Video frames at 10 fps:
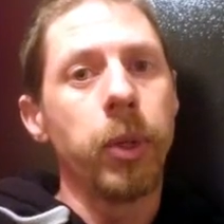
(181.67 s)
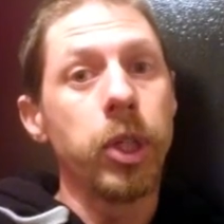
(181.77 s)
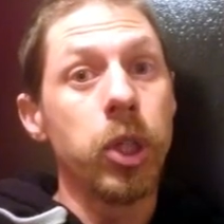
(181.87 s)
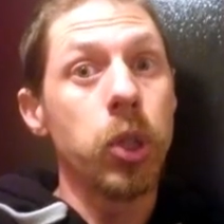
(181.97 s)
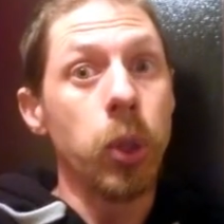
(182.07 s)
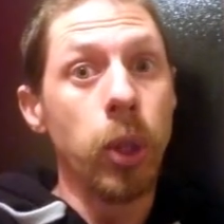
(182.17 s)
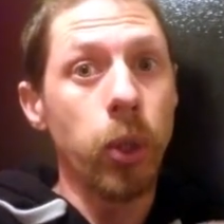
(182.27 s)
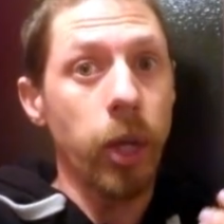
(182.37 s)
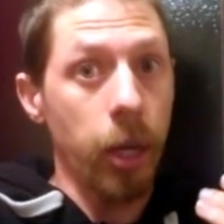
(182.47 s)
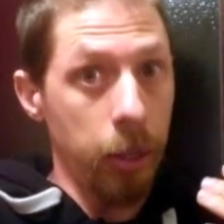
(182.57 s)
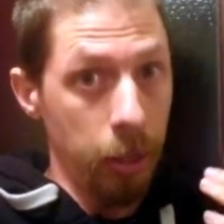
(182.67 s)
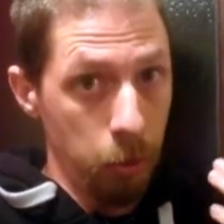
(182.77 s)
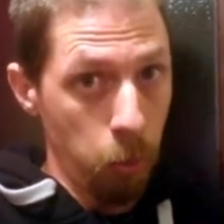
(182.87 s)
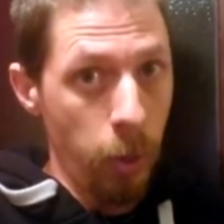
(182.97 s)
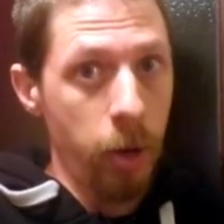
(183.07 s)
which is to look
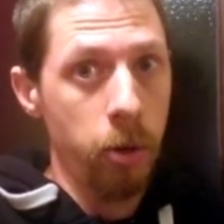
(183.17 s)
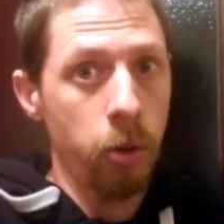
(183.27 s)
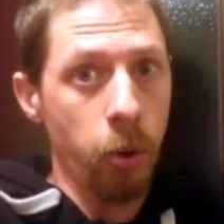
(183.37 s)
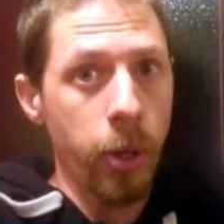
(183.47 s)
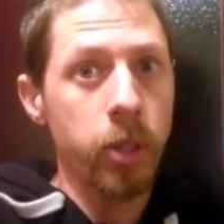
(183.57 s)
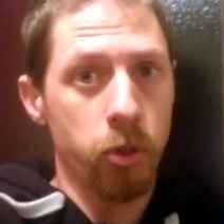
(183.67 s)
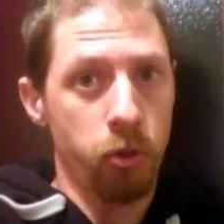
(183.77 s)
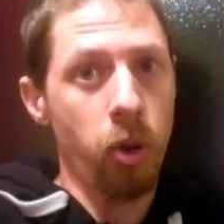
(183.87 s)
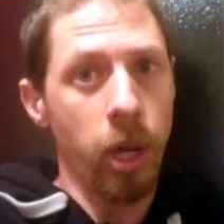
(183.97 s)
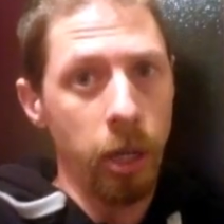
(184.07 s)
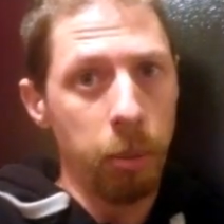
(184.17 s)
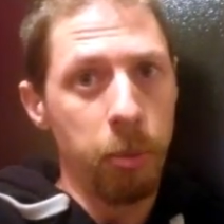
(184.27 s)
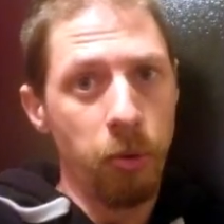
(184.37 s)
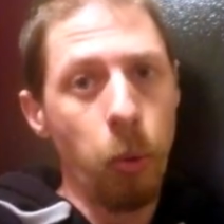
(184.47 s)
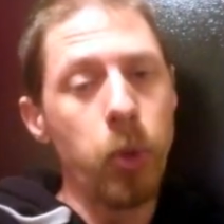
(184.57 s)
at where you're going to strike
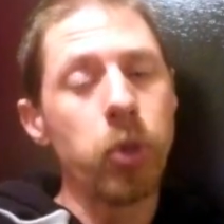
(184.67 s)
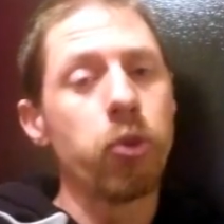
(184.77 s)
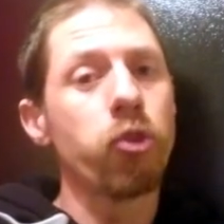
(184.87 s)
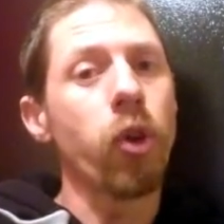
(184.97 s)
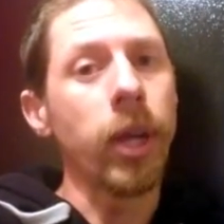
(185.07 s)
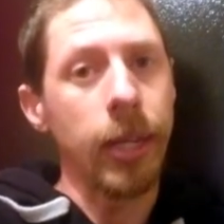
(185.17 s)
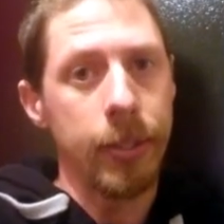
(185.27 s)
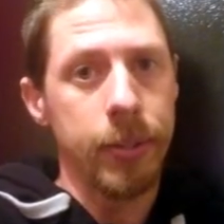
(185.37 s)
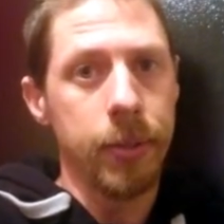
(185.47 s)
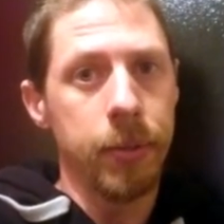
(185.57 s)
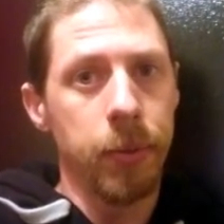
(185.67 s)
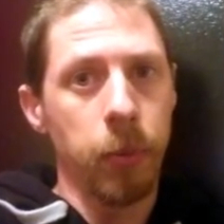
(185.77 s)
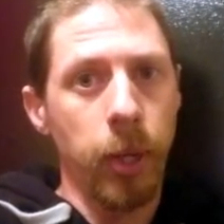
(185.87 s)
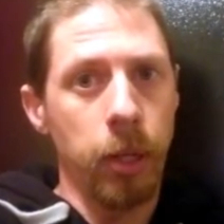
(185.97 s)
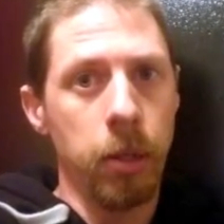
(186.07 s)
before you strike it,
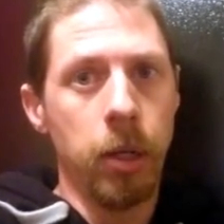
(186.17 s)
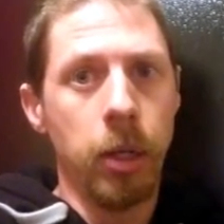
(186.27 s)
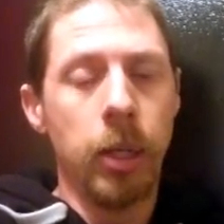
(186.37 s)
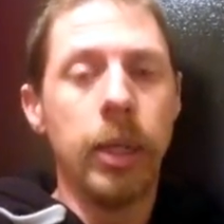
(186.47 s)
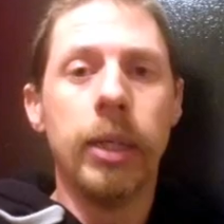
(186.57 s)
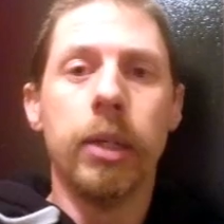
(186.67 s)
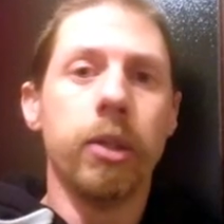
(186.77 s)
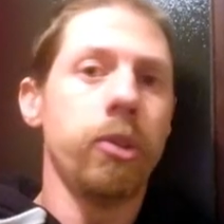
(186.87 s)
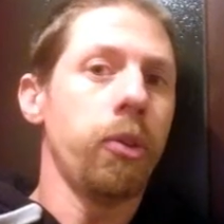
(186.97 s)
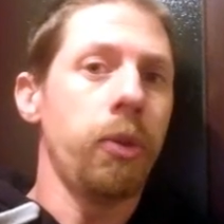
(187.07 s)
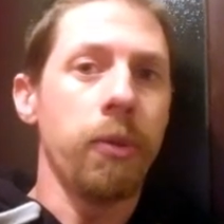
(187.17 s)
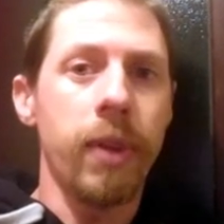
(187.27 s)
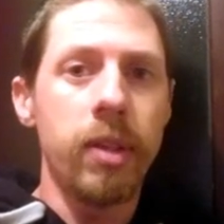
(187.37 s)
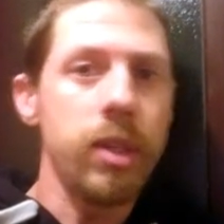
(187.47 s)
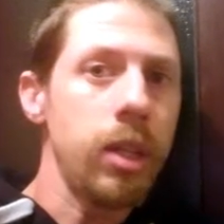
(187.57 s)
okay? So if you're
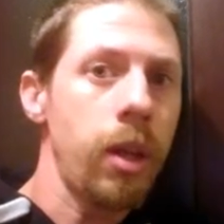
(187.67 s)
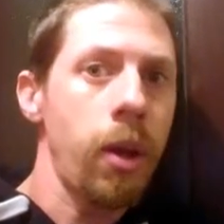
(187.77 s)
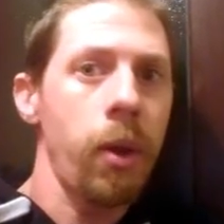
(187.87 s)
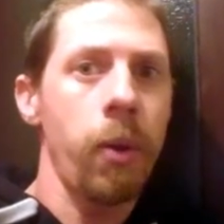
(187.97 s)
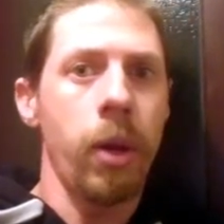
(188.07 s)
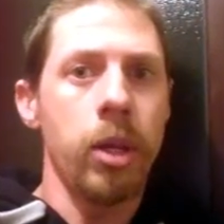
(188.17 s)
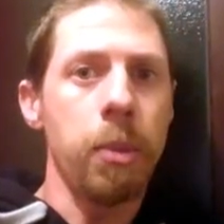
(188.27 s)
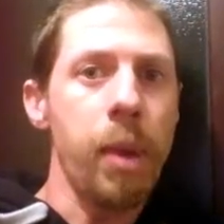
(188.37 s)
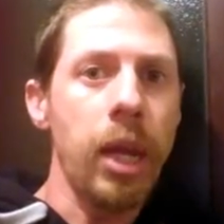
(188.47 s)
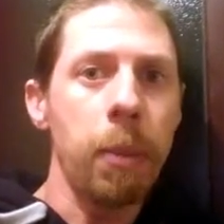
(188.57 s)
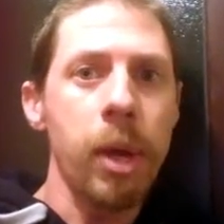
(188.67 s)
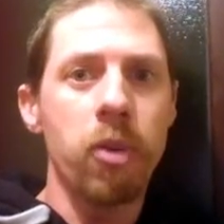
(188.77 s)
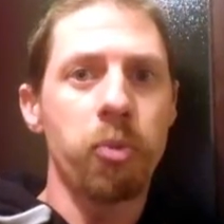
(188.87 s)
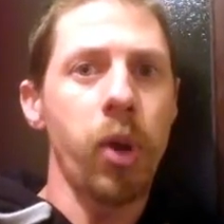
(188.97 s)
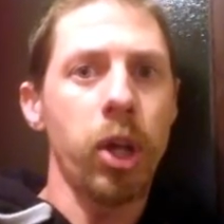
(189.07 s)
fencing there and you make a bit
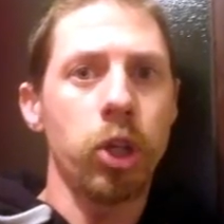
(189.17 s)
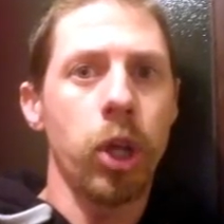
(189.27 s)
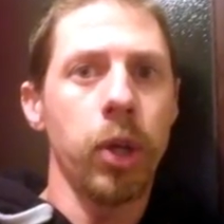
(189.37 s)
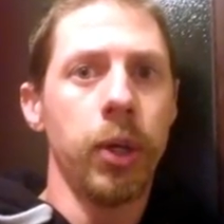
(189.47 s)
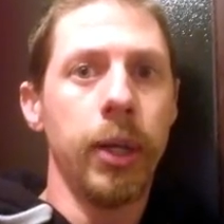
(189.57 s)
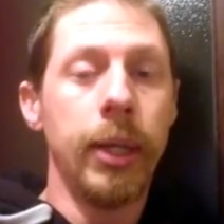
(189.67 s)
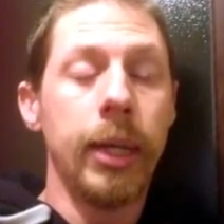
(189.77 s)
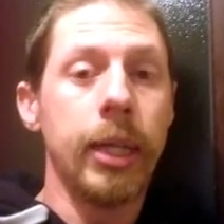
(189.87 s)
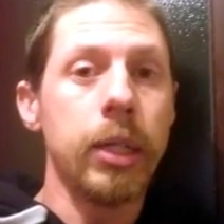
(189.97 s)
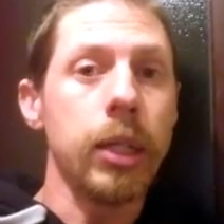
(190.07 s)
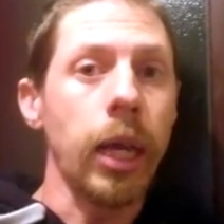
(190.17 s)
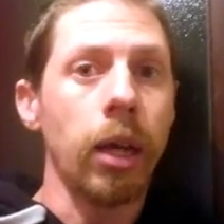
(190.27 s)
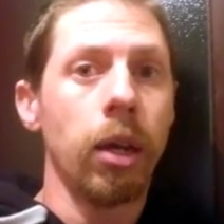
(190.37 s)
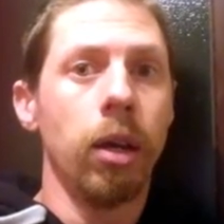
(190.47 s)
of pressure and you think,